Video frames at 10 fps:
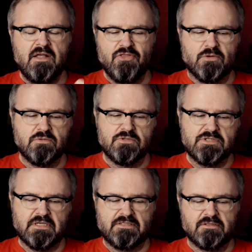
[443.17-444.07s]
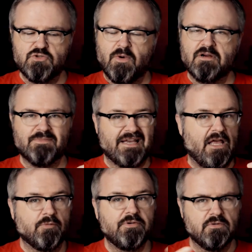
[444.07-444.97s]
Those uh, little squares might
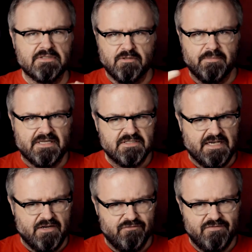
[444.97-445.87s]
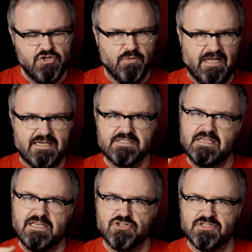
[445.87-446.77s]
help you a little bit to kind of visualize
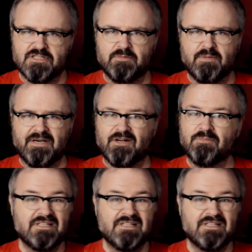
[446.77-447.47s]
the inches a little bit better,